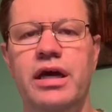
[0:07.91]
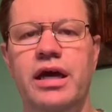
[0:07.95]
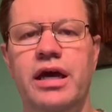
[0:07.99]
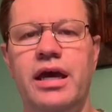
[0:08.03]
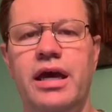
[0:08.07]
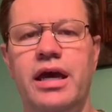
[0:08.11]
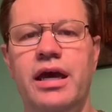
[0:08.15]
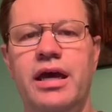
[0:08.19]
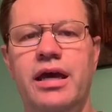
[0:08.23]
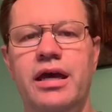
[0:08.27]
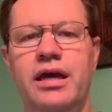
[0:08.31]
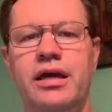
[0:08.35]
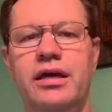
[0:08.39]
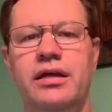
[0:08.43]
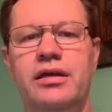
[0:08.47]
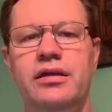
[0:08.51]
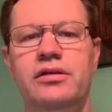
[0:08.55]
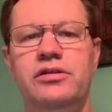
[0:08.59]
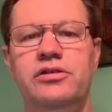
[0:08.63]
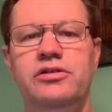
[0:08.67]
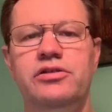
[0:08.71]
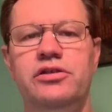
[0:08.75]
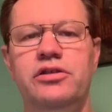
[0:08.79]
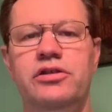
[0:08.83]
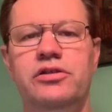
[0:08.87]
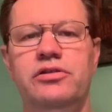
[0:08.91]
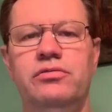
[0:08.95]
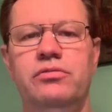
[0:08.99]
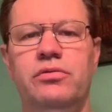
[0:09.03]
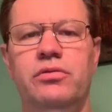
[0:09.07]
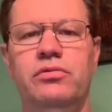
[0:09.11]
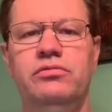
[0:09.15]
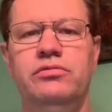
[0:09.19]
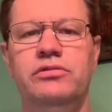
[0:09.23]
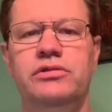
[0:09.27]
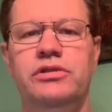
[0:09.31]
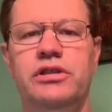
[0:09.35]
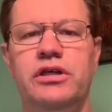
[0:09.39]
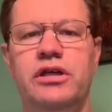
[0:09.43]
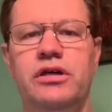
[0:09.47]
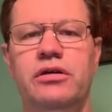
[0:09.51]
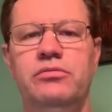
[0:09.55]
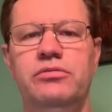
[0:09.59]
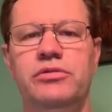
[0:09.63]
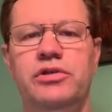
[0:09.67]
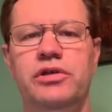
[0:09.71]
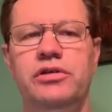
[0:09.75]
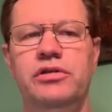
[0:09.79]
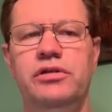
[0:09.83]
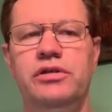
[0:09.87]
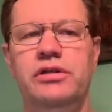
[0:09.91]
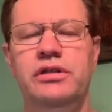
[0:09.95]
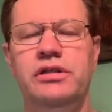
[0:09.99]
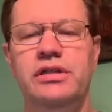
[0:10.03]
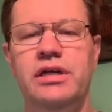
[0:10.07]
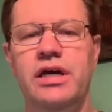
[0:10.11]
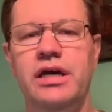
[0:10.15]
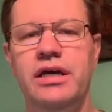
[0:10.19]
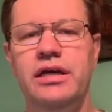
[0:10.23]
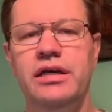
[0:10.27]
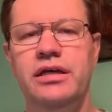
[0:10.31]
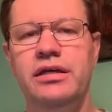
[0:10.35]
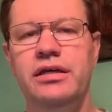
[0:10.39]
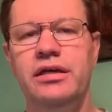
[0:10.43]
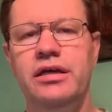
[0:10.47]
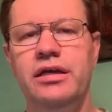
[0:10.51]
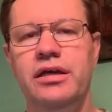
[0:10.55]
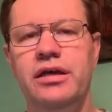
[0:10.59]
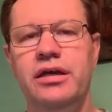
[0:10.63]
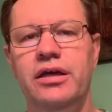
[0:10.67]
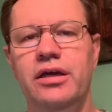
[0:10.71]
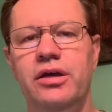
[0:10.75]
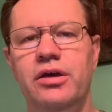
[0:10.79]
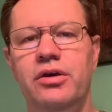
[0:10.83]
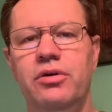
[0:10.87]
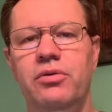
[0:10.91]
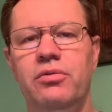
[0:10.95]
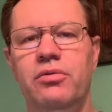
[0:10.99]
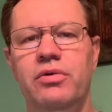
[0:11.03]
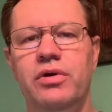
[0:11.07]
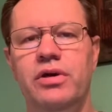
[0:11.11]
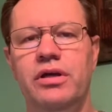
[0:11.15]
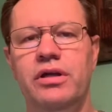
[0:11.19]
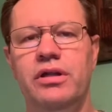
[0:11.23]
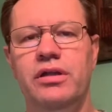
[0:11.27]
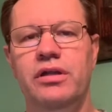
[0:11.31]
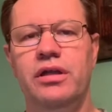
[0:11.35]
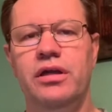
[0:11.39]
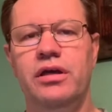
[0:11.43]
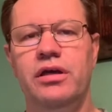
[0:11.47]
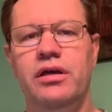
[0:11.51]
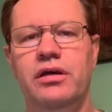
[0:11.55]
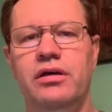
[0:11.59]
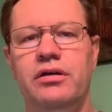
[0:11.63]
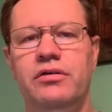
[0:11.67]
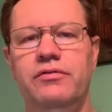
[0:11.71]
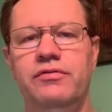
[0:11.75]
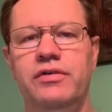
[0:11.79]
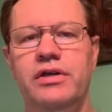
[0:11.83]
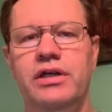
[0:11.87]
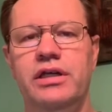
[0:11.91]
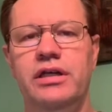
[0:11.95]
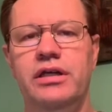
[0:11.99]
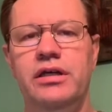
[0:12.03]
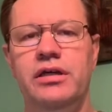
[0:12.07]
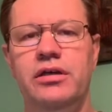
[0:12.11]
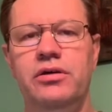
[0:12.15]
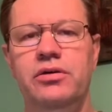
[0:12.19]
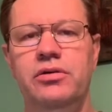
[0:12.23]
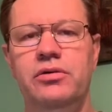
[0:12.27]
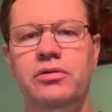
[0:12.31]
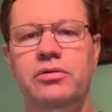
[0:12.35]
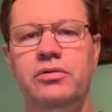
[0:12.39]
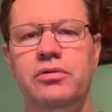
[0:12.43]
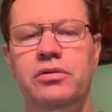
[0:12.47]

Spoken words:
and just want to come to you today with a video